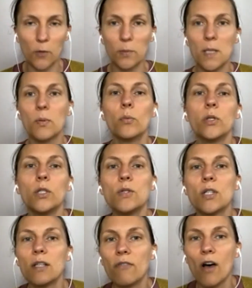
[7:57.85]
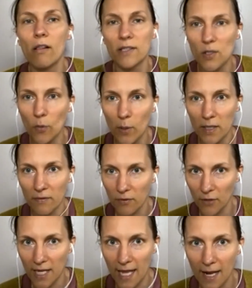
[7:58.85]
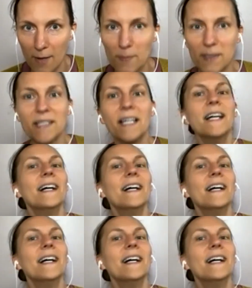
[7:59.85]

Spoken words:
people will usually fall into one of three camps.